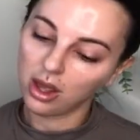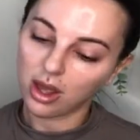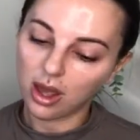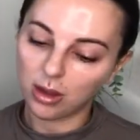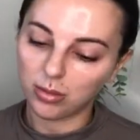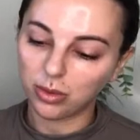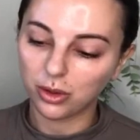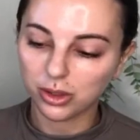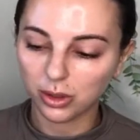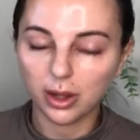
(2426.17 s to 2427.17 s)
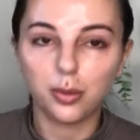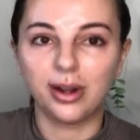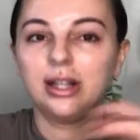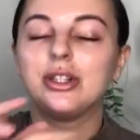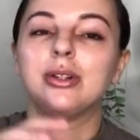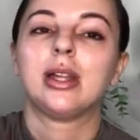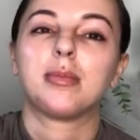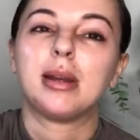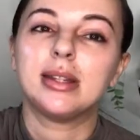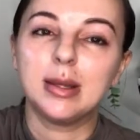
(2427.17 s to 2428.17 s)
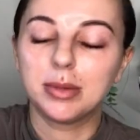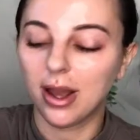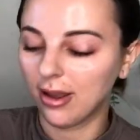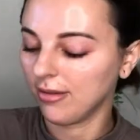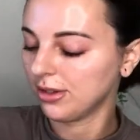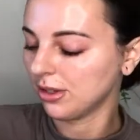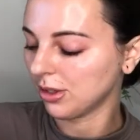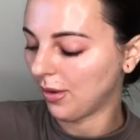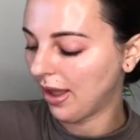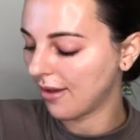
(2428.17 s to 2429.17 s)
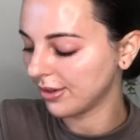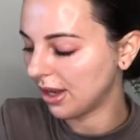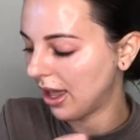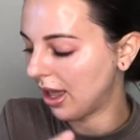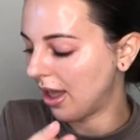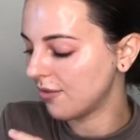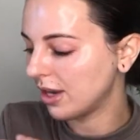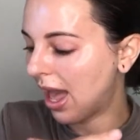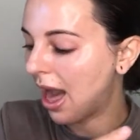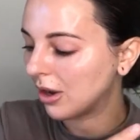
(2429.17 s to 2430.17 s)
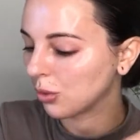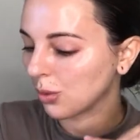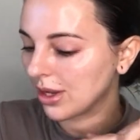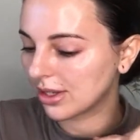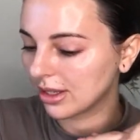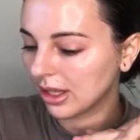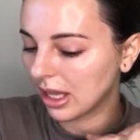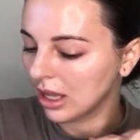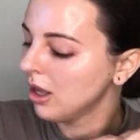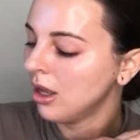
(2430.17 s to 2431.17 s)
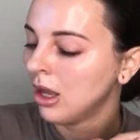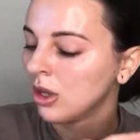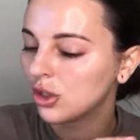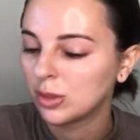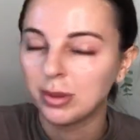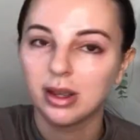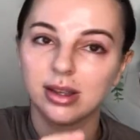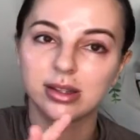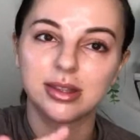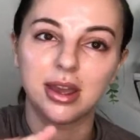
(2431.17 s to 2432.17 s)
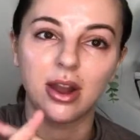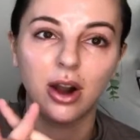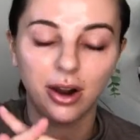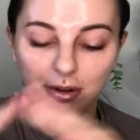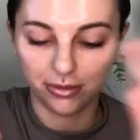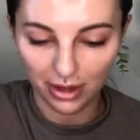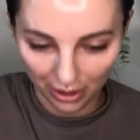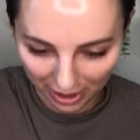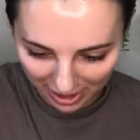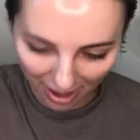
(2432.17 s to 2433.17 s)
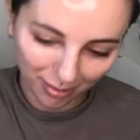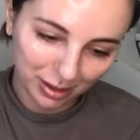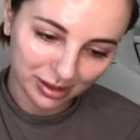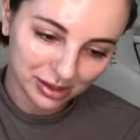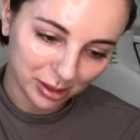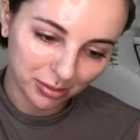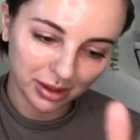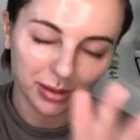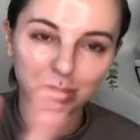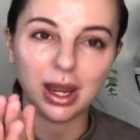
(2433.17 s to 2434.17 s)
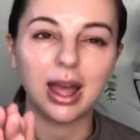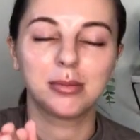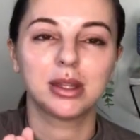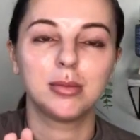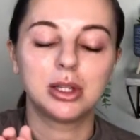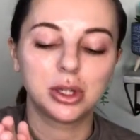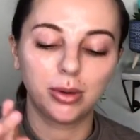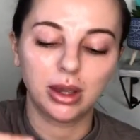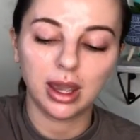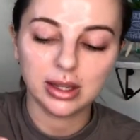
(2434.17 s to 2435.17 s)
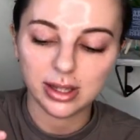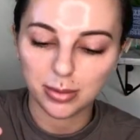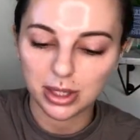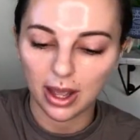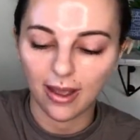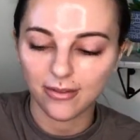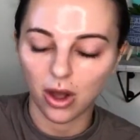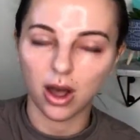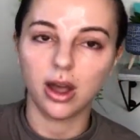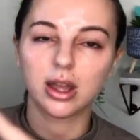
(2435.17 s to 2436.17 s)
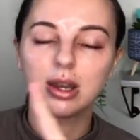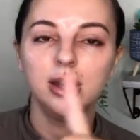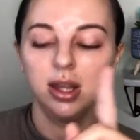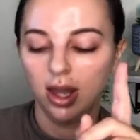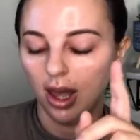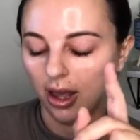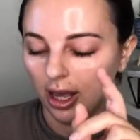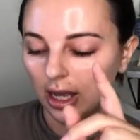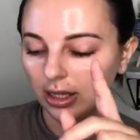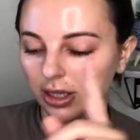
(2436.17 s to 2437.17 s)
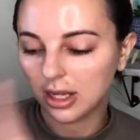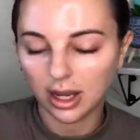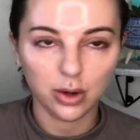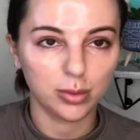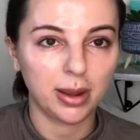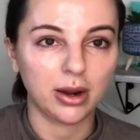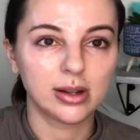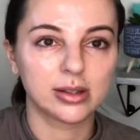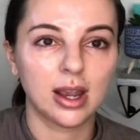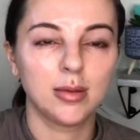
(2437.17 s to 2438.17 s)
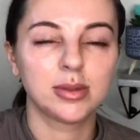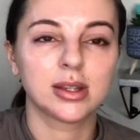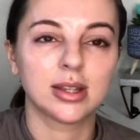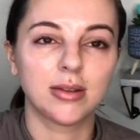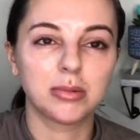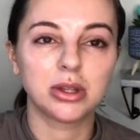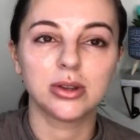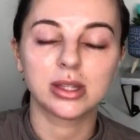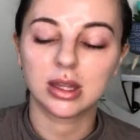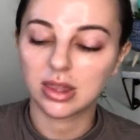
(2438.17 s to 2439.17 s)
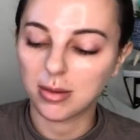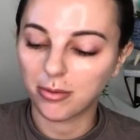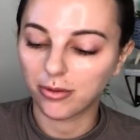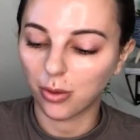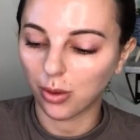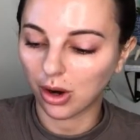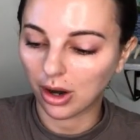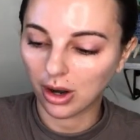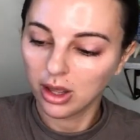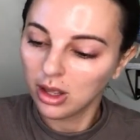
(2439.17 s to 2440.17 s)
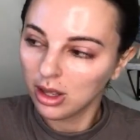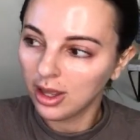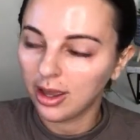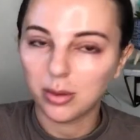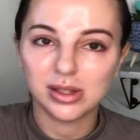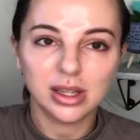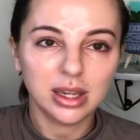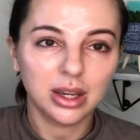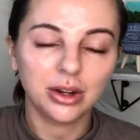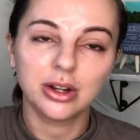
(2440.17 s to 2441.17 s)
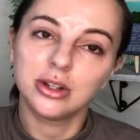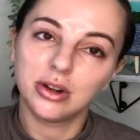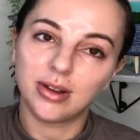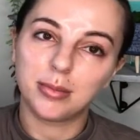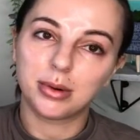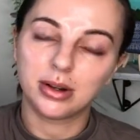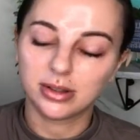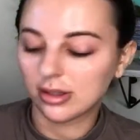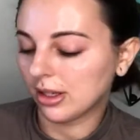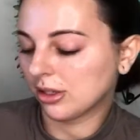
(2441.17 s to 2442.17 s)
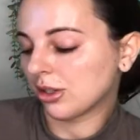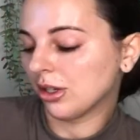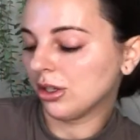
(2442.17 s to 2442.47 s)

Um, those are like where I do like my deep dives, so I haven't I haven't added recently just because they are very time consuming, but I'm going to be doing a deep dive on uh, DNA repair enzymes because I've been using them for it was a year in November since I started